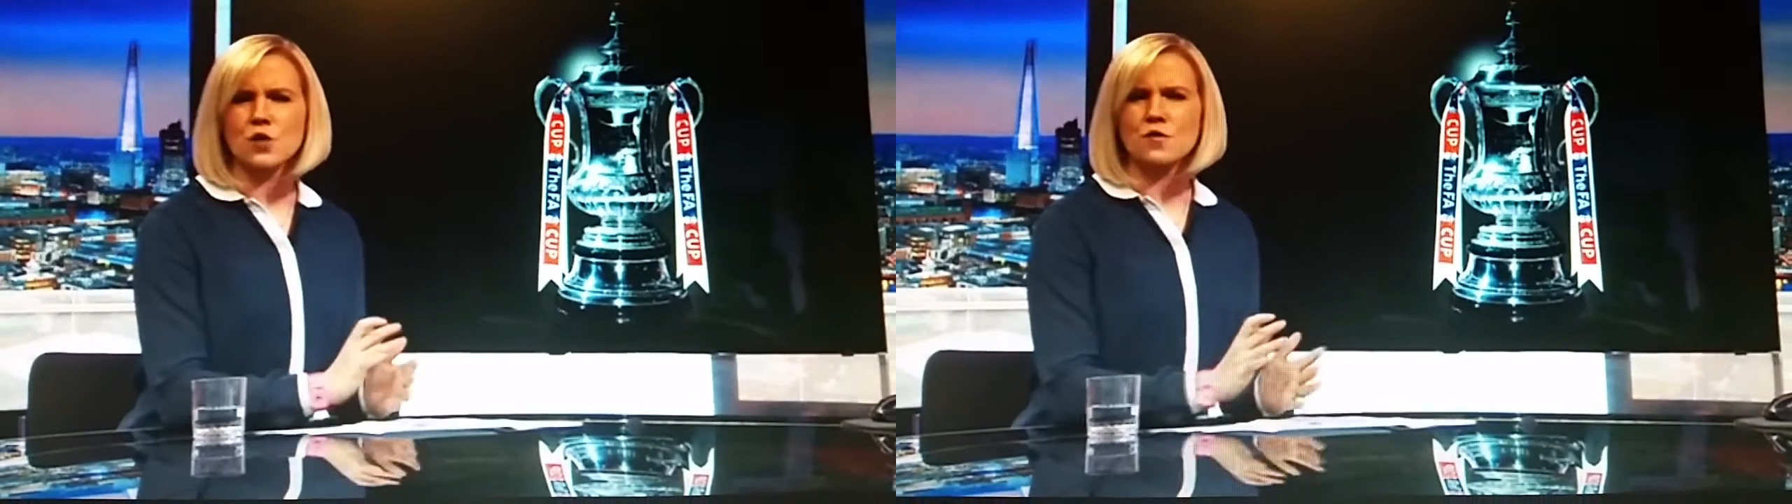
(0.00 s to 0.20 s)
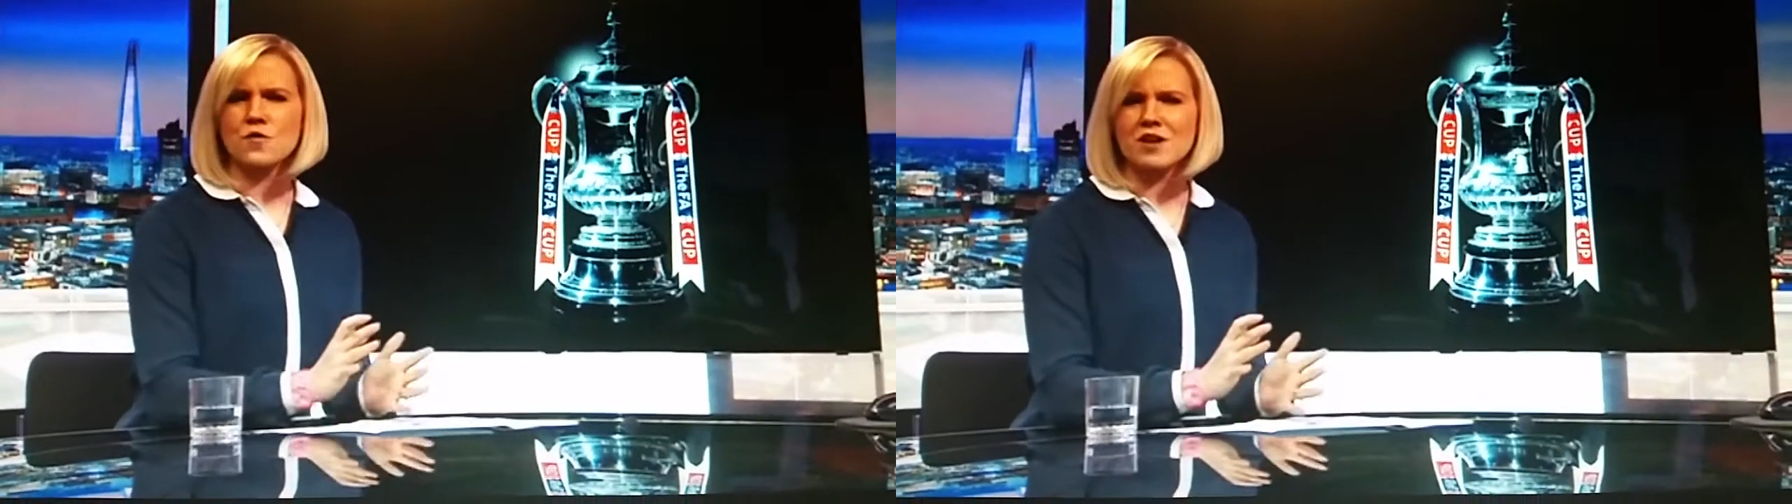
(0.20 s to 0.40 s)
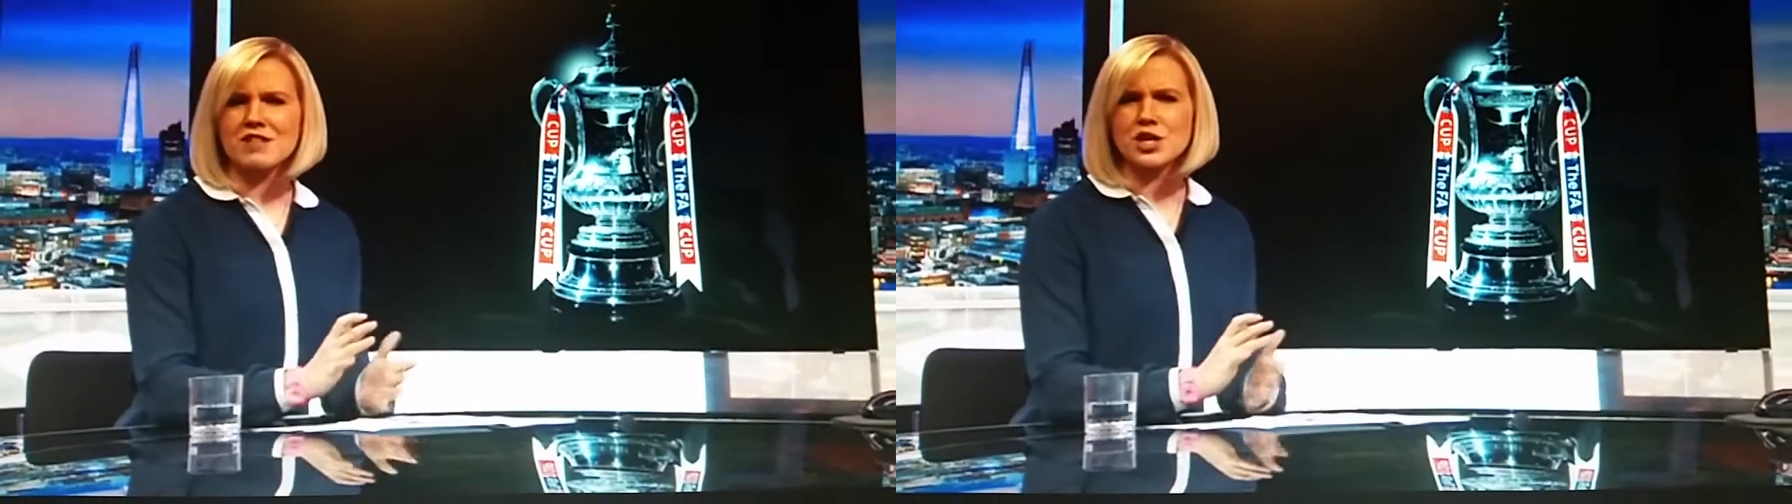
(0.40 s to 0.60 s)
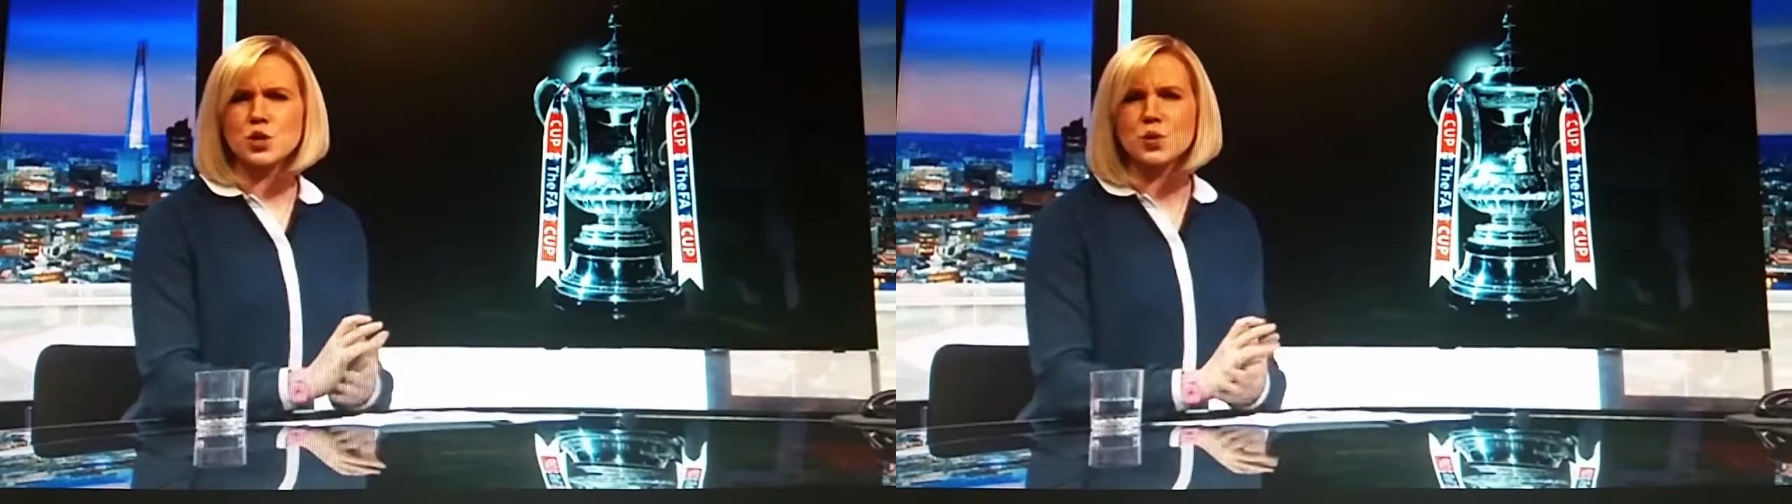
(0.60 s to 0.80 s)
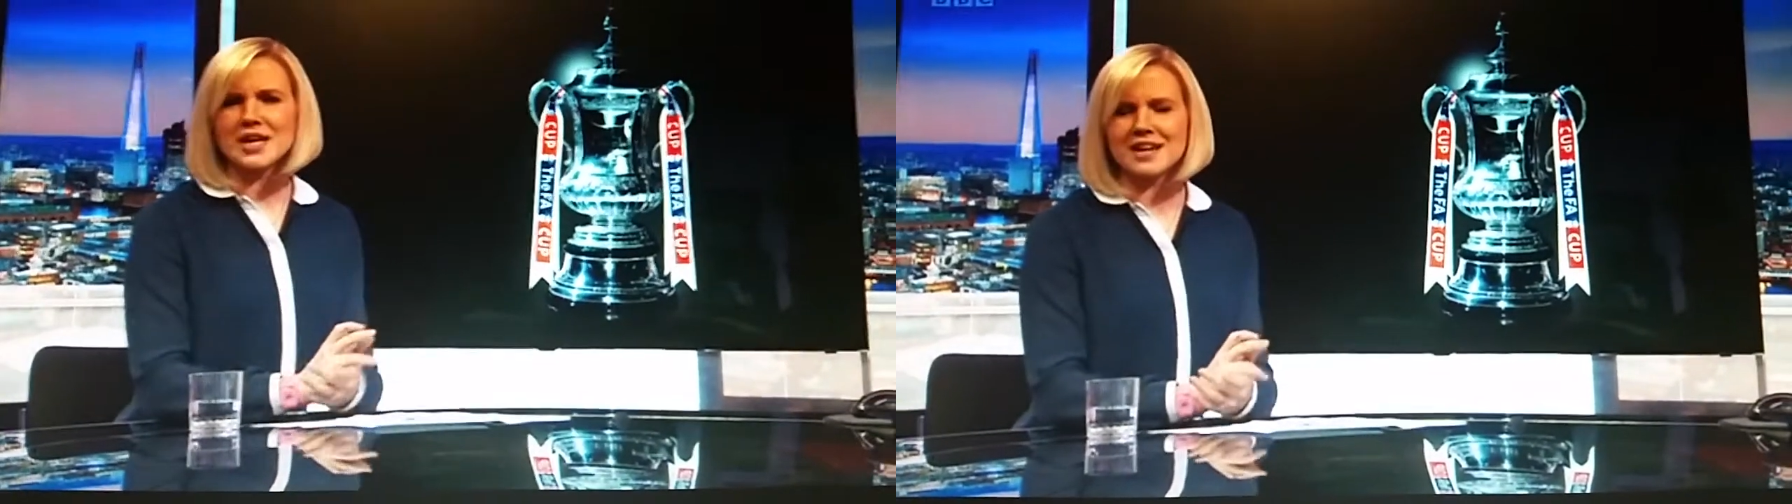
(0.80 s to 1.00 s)
own very
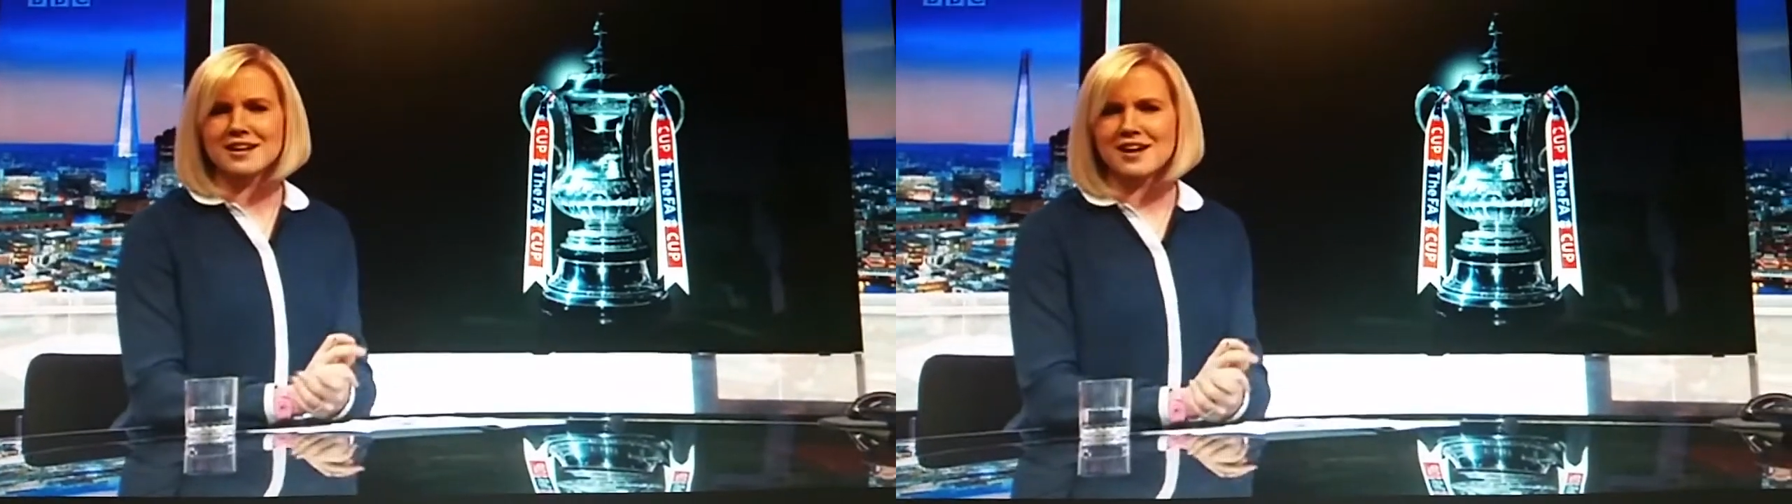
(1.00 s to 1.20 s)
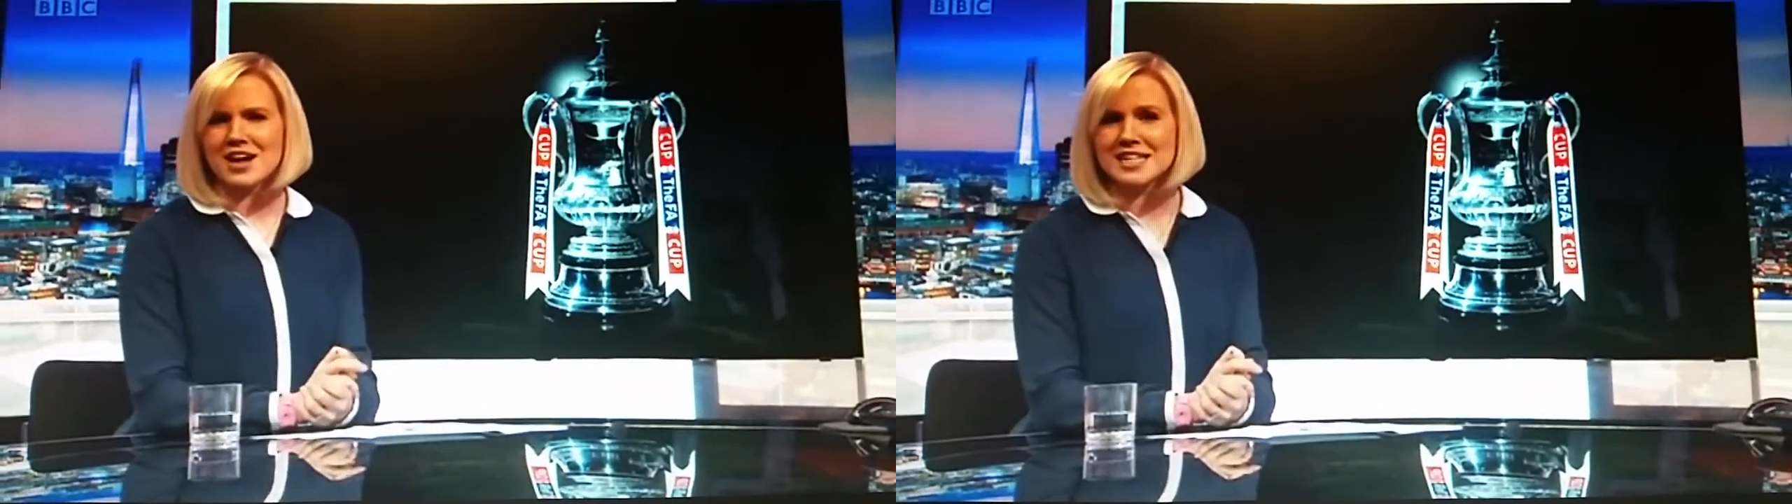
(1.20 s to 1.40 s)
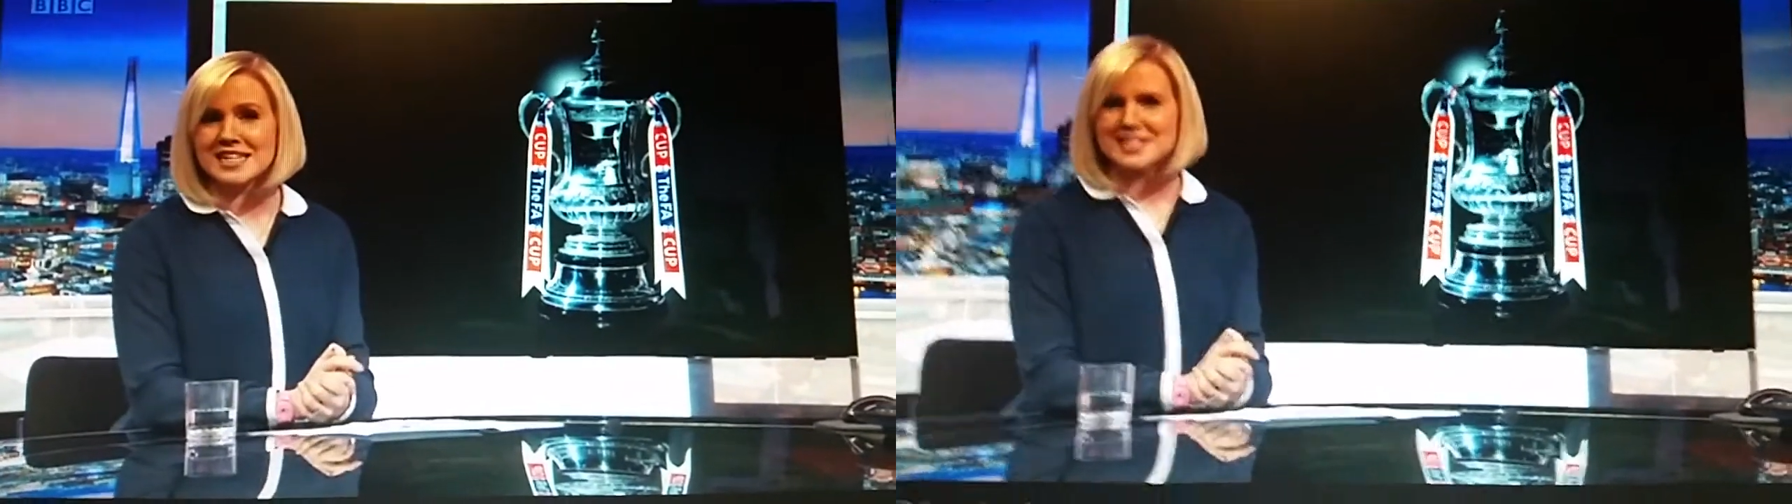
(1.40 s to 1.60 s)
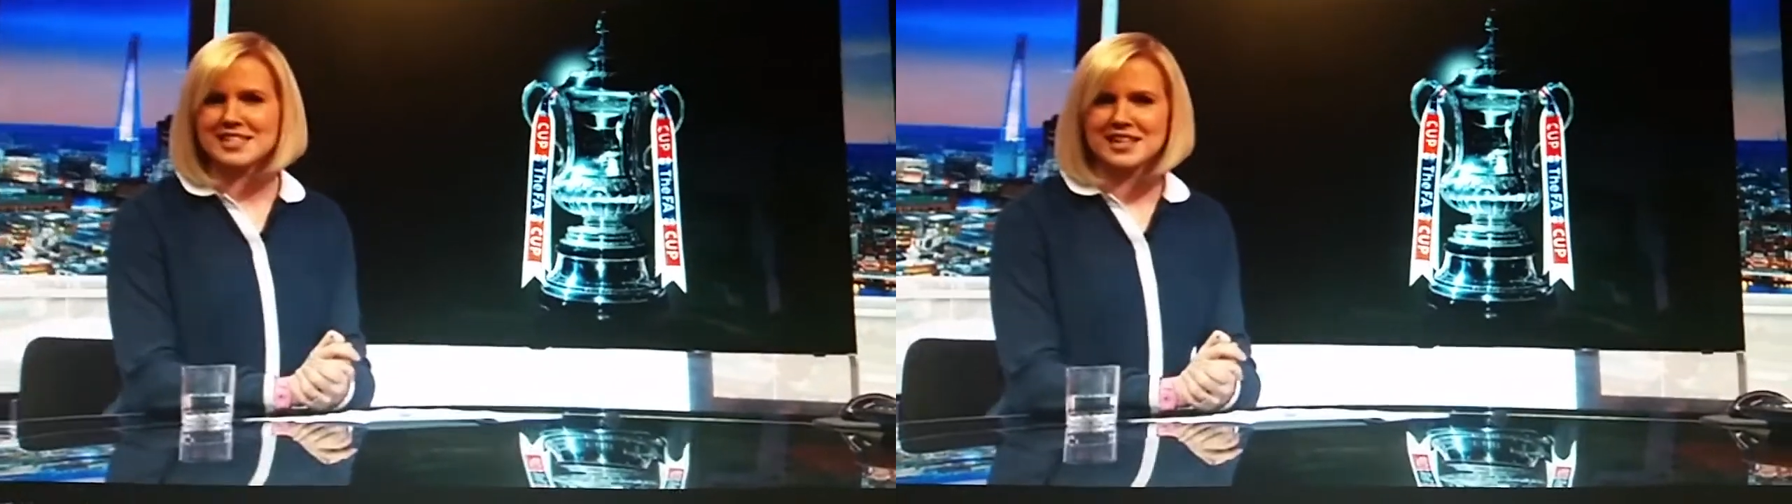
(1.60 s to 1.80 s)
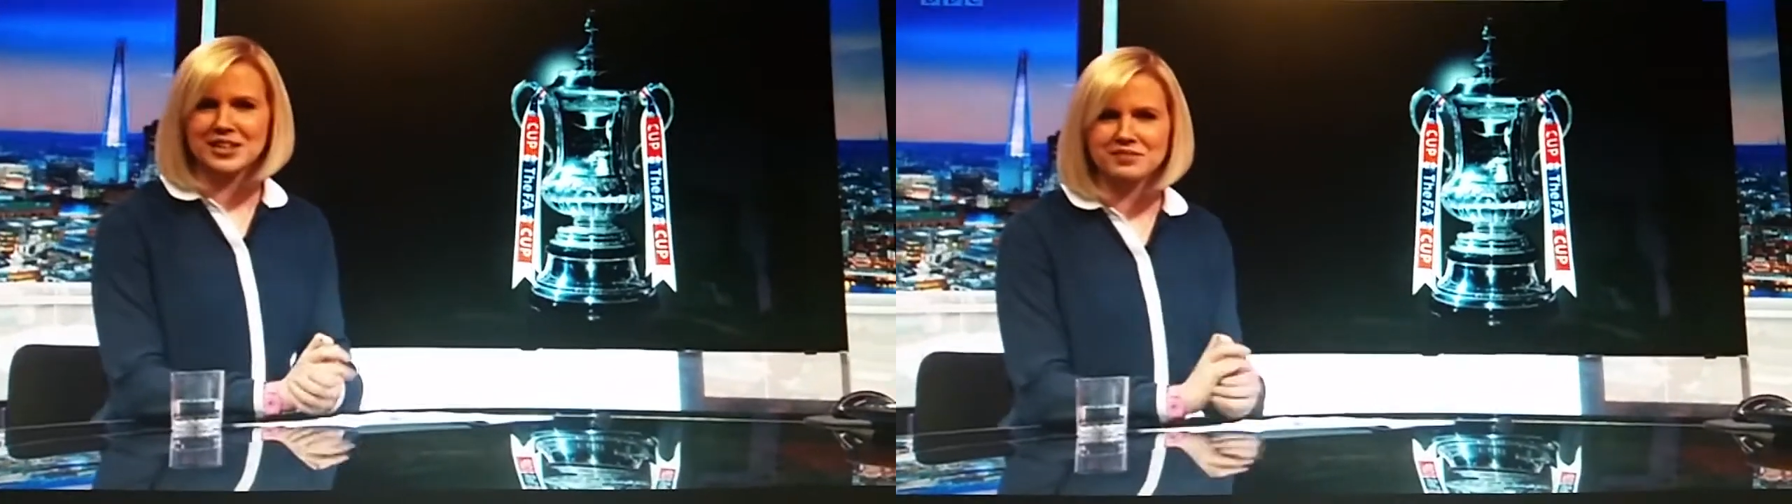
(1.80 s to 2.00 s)
unique
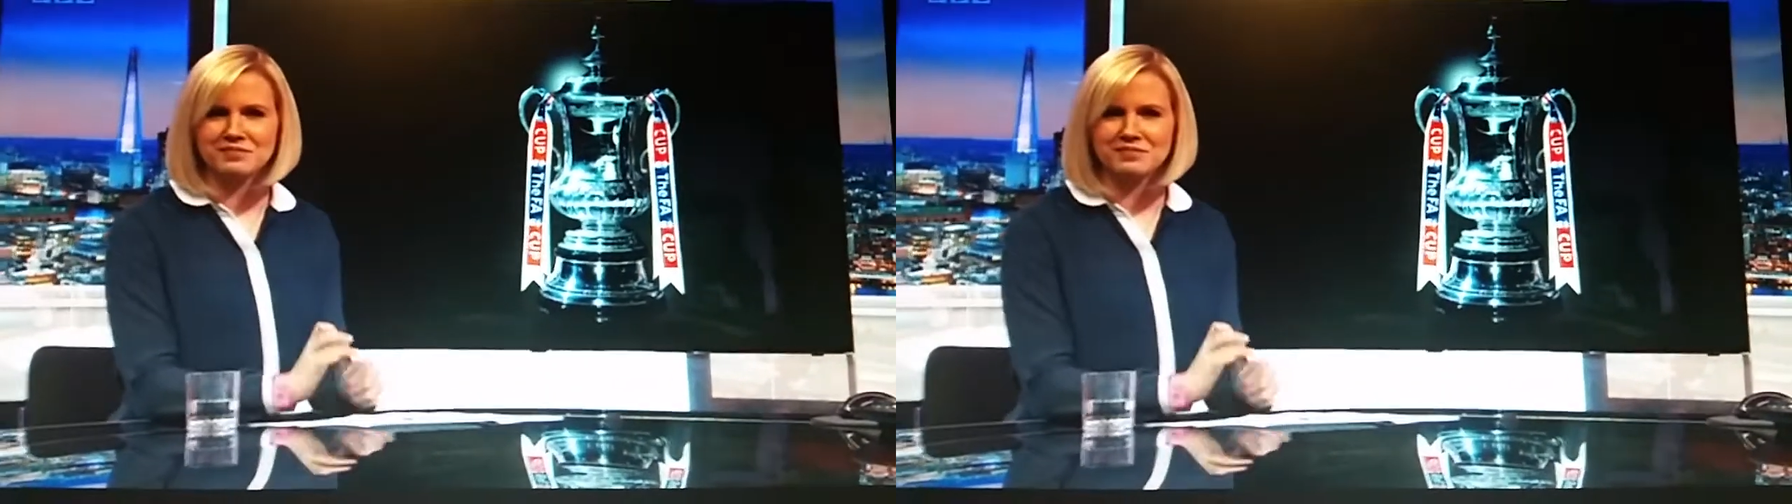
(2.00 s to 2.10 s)
identity.